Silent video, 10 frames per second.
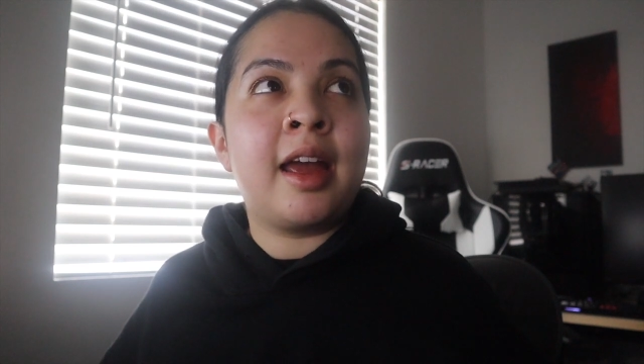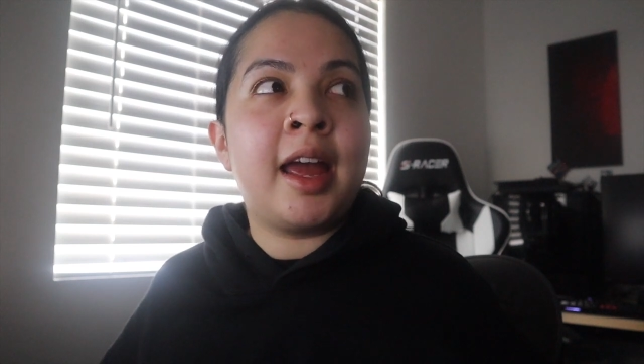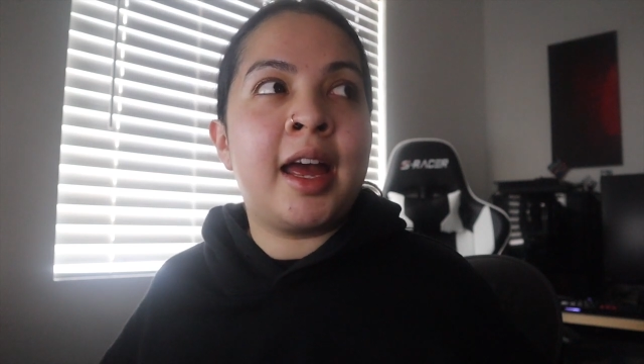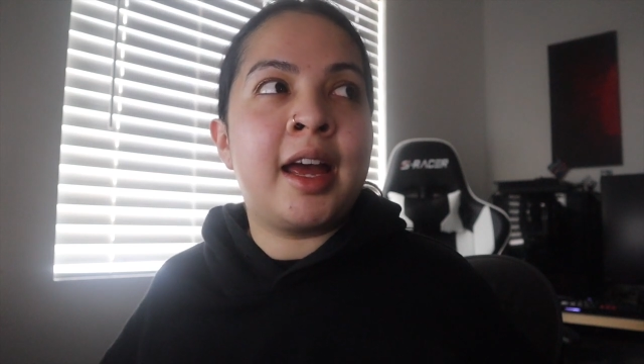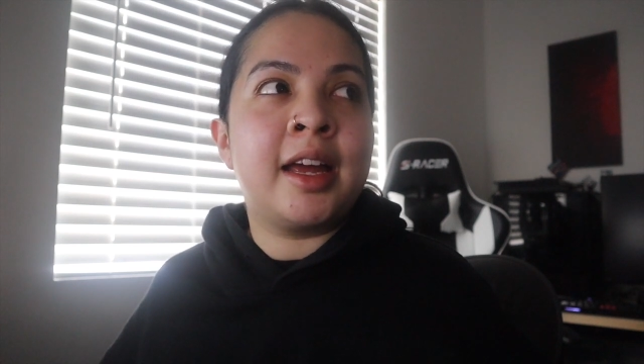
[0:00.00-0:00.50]

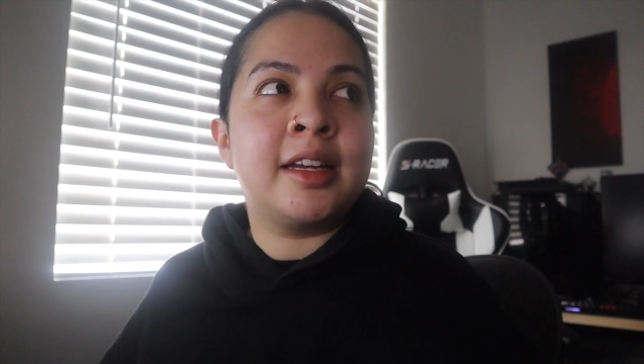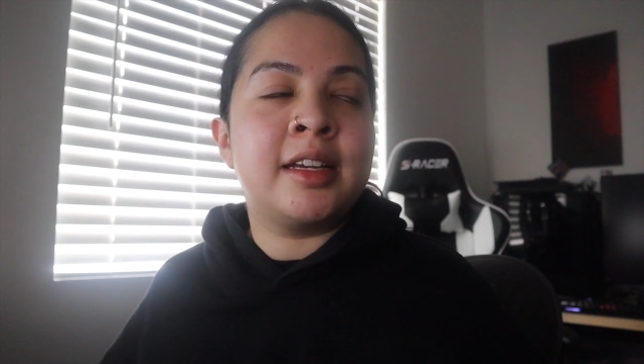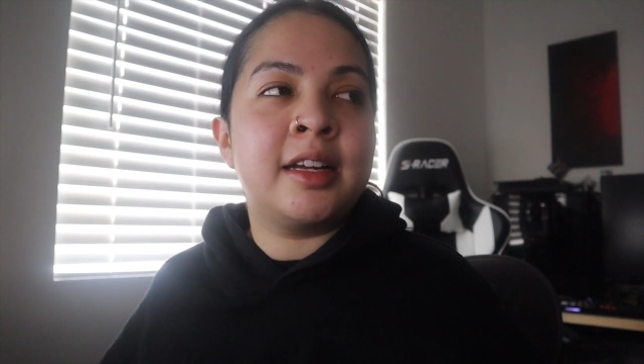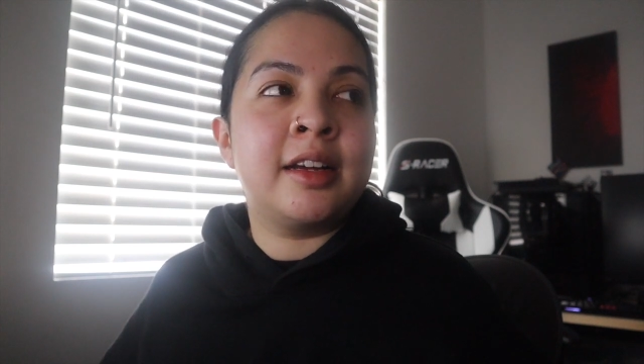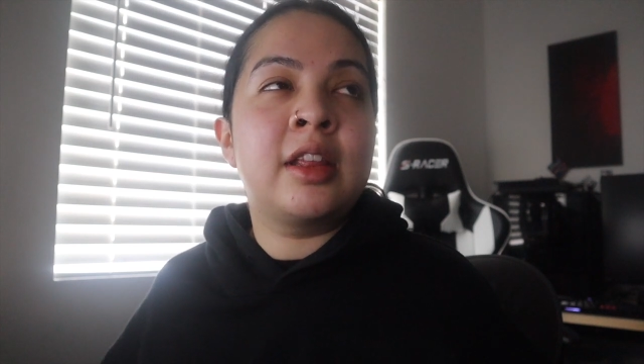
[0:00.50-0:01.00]

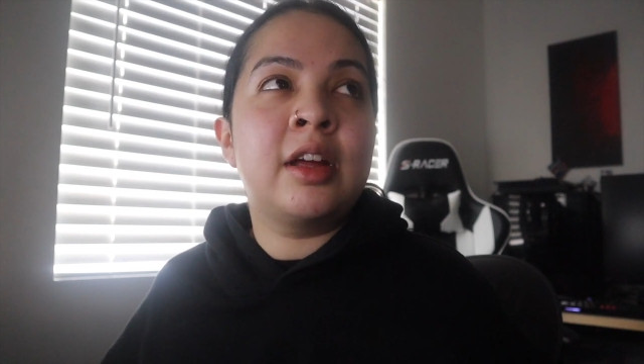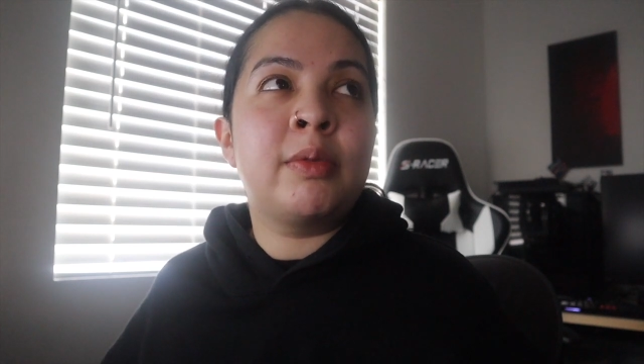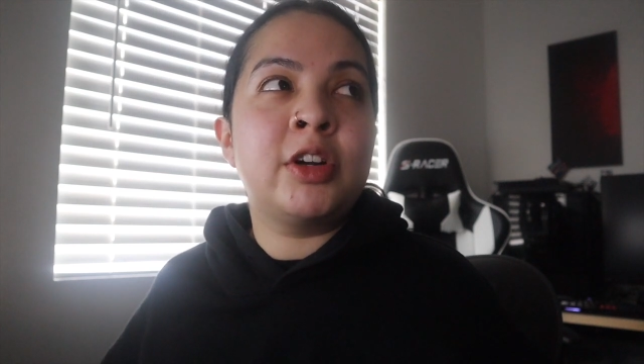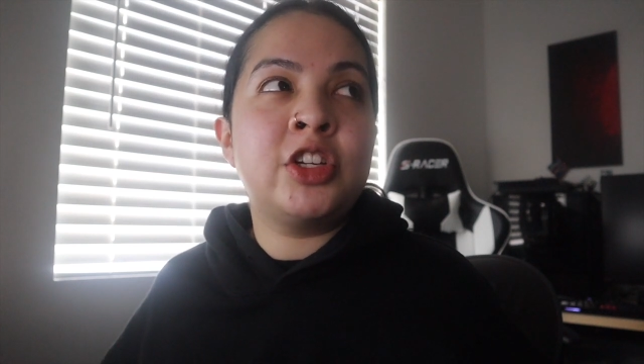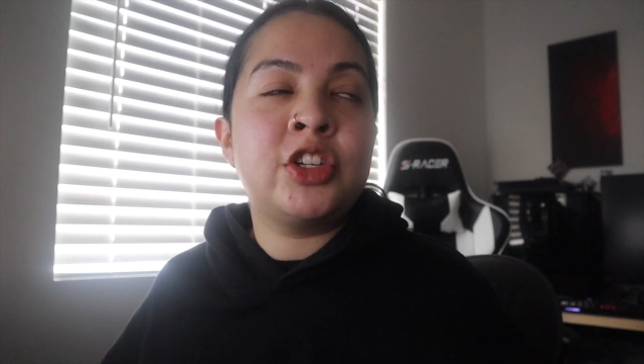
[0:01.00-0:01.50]
and the
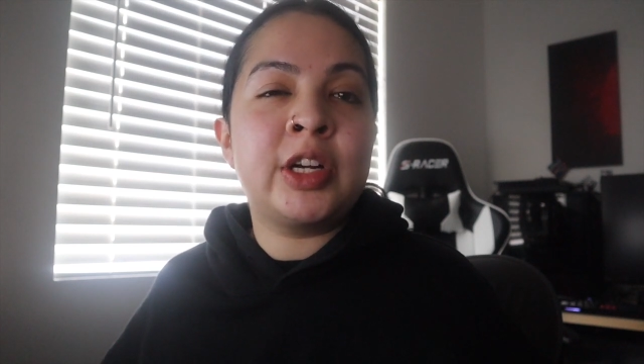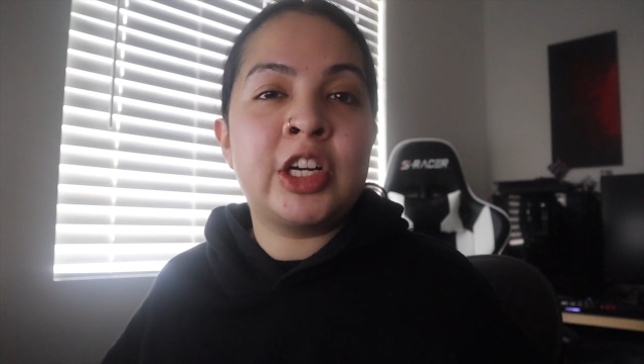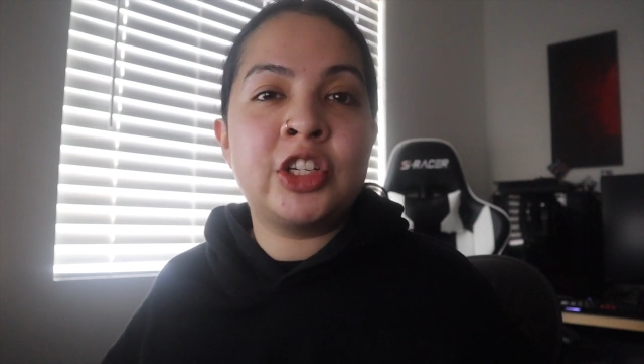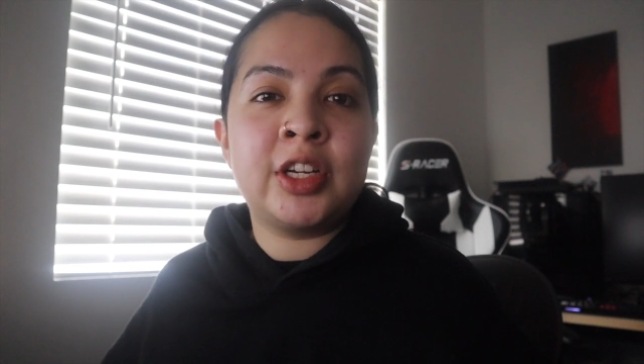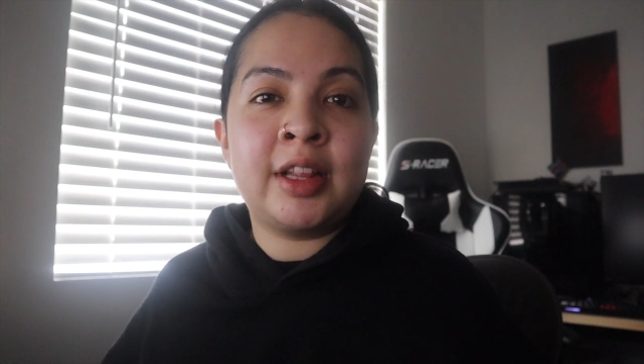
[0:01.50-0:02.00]

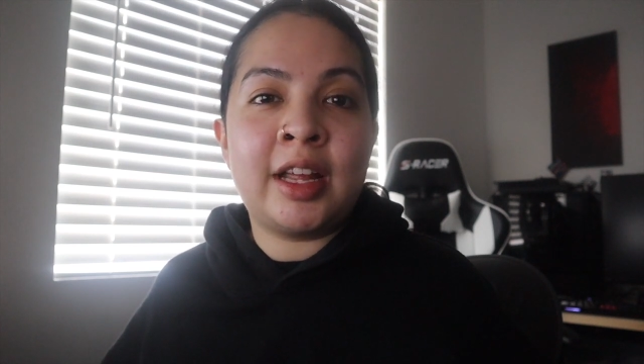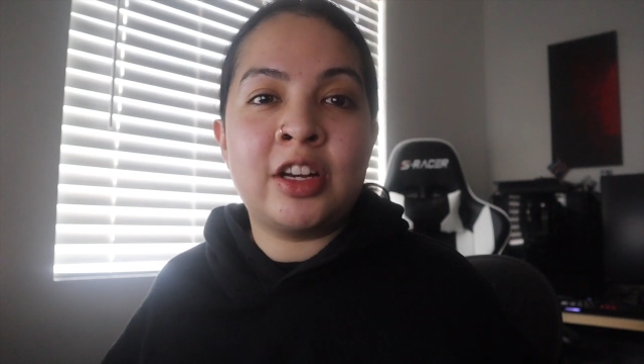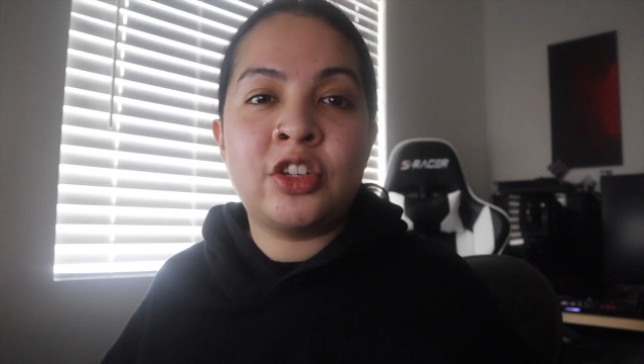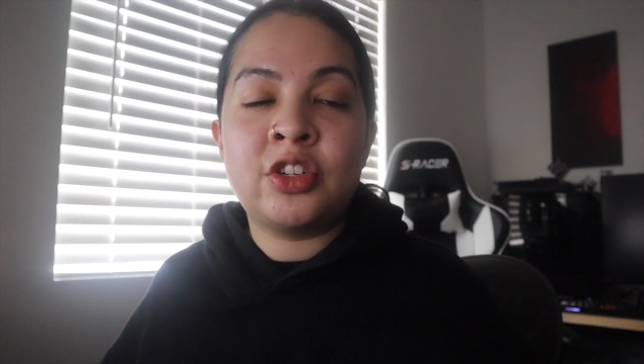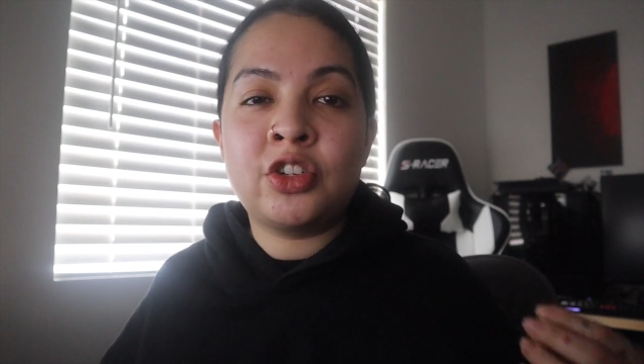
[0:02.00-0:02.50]
restriction then